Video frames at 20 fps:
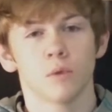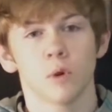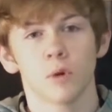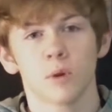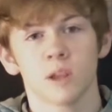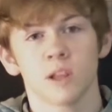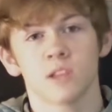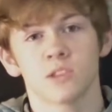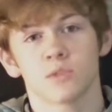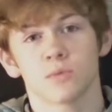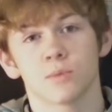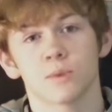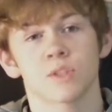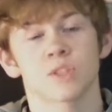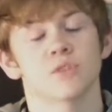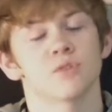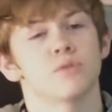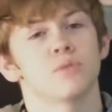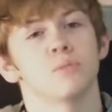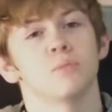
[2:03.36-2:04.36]

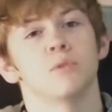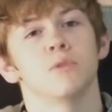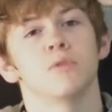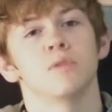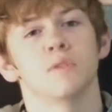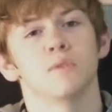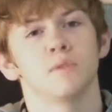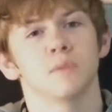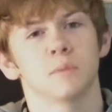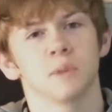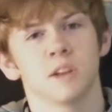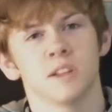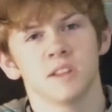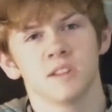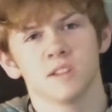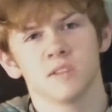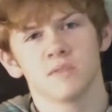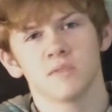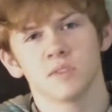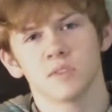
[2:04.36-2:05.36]
original movie from
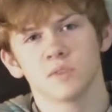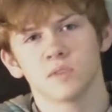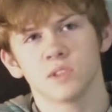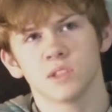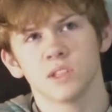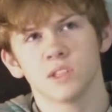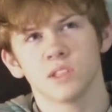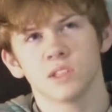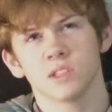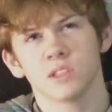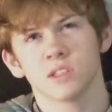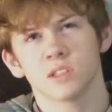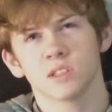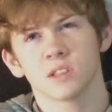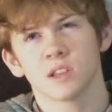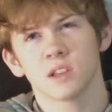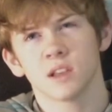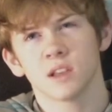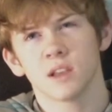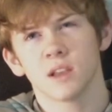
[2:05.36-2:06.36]

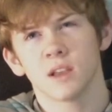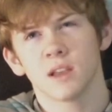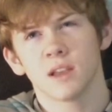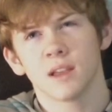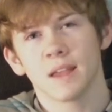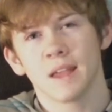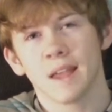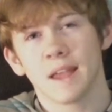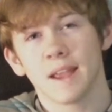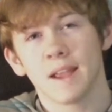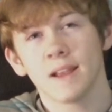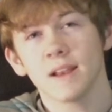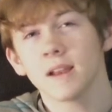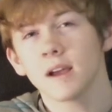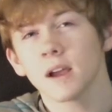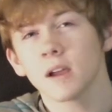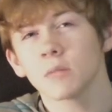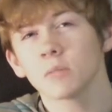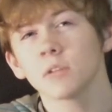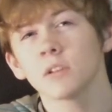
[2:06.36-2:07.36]
1958,
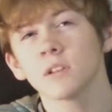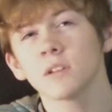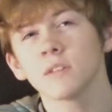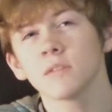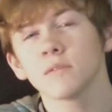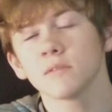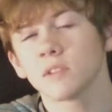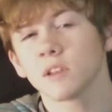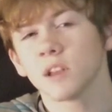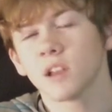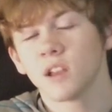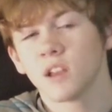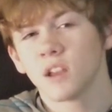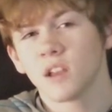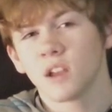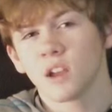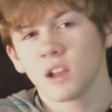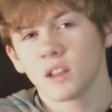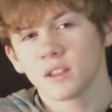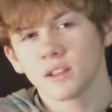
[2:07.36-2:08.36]
I believe,
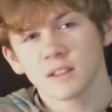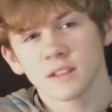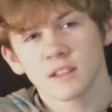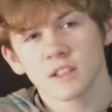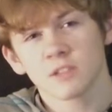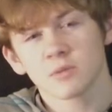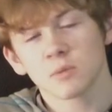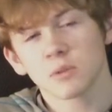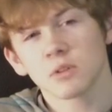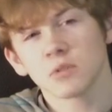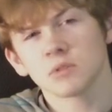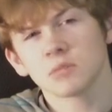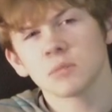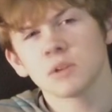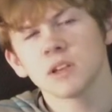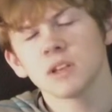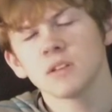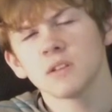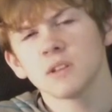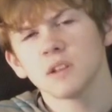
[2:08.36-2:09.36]
I think that's when it was
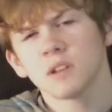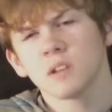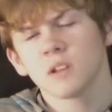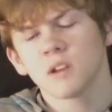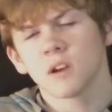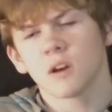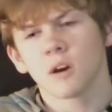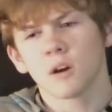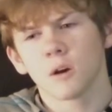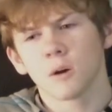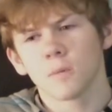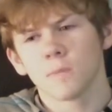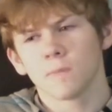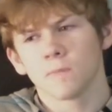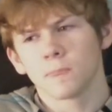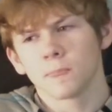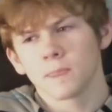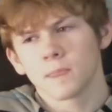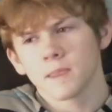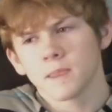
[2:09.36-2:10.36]
made,
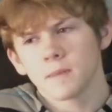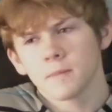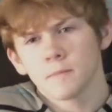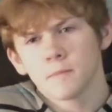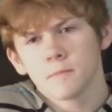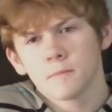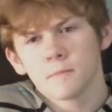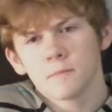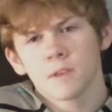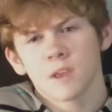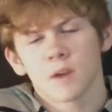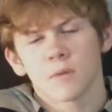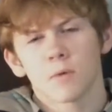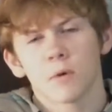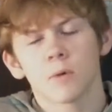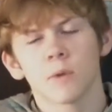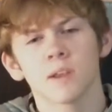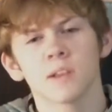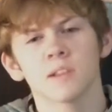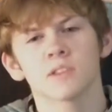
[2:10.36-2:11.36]
yeah,
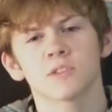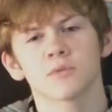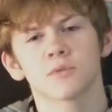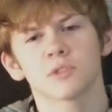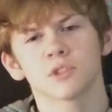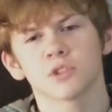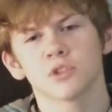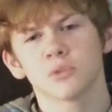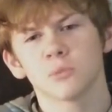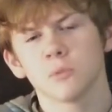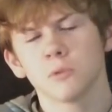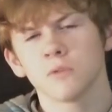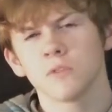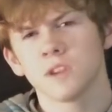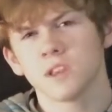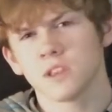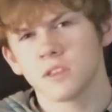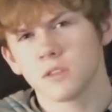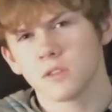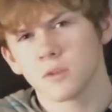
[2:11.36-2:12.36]
Rodan's original
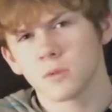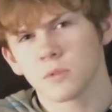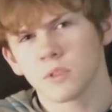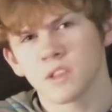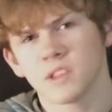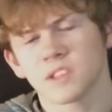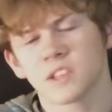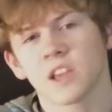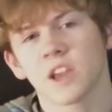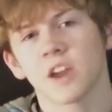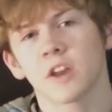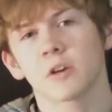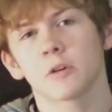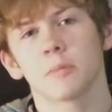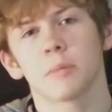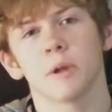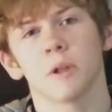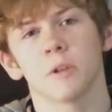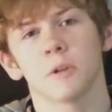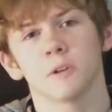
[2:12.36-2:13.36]
movie, there were these
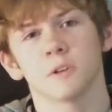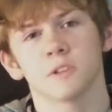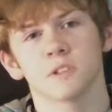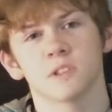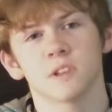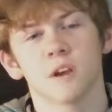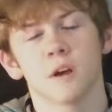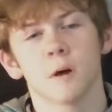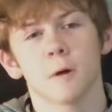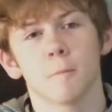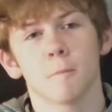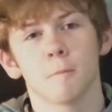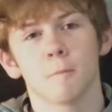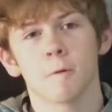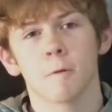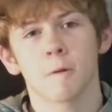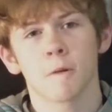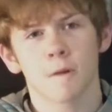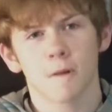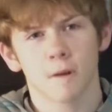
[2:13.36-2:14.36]
caterpillars,
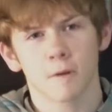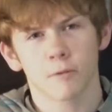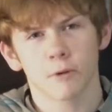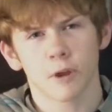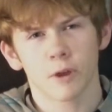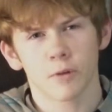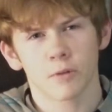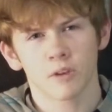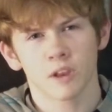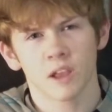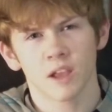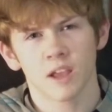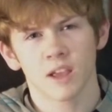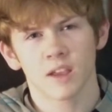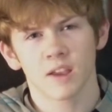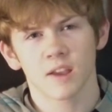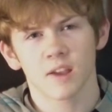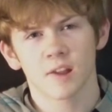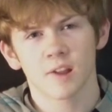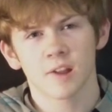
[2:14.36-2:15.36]
around,
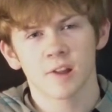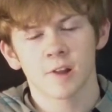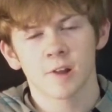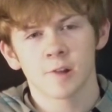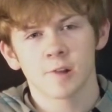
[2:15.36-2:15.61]
like,